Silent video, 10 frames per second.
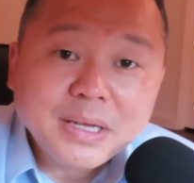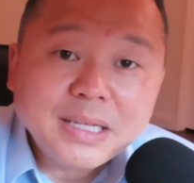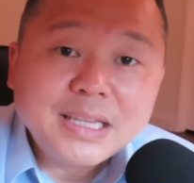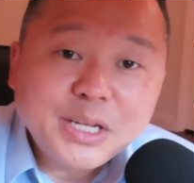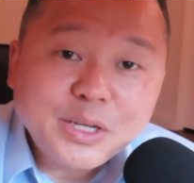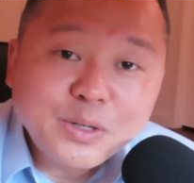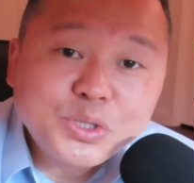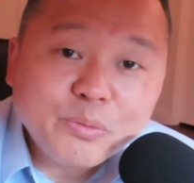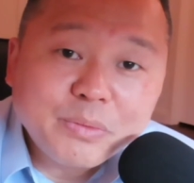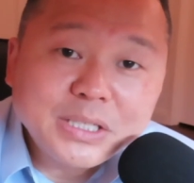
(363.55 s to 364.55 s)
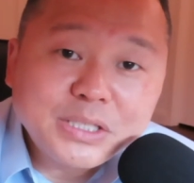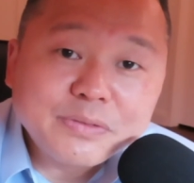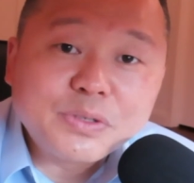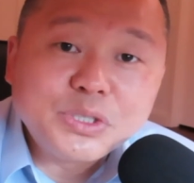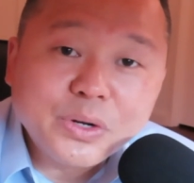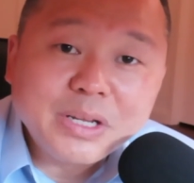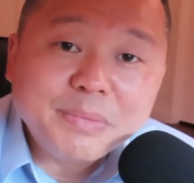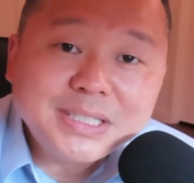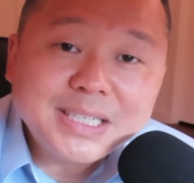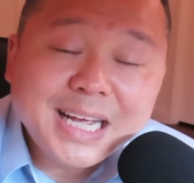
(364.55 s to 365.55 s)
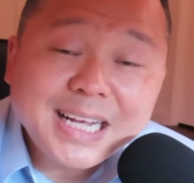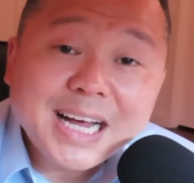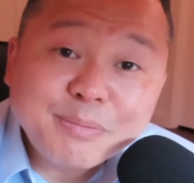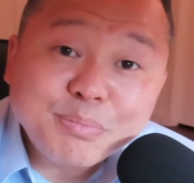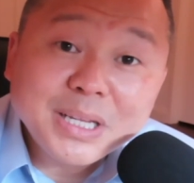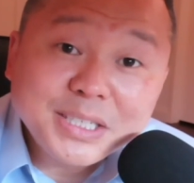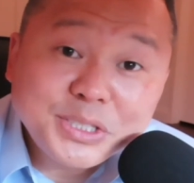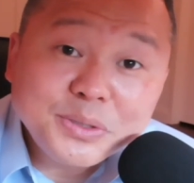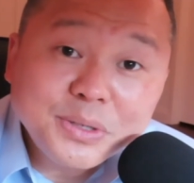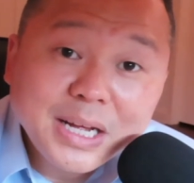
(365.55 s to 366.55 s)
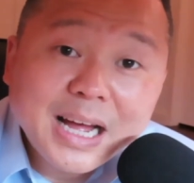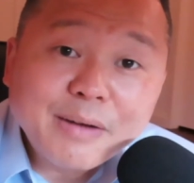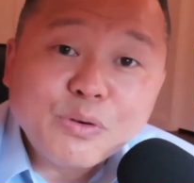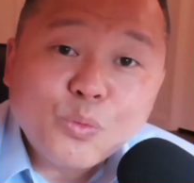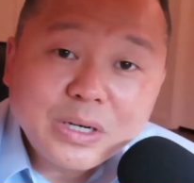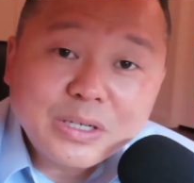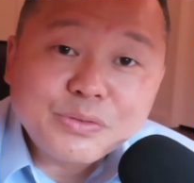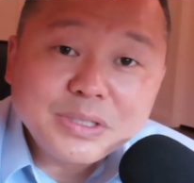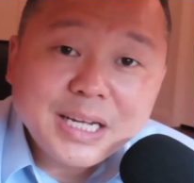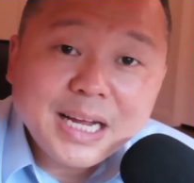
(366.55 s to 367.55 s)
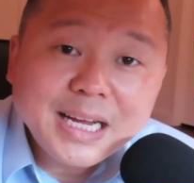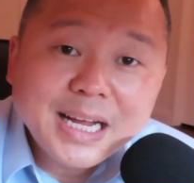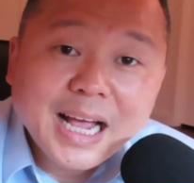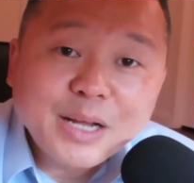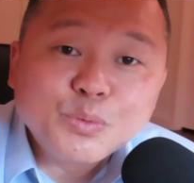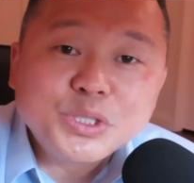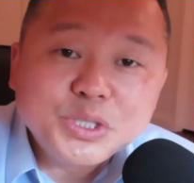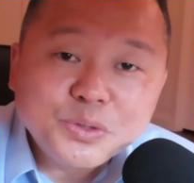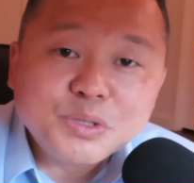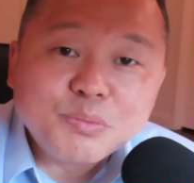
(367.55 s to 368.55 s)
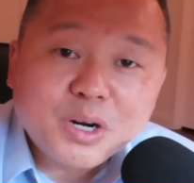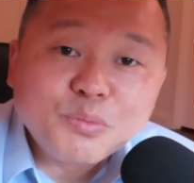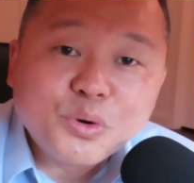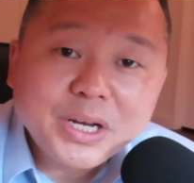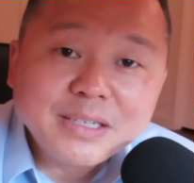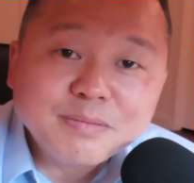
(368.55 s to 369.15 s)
Thank you so much for joining me today. God bless you. Have a wonderful day, and we'll see you tomorrow morning.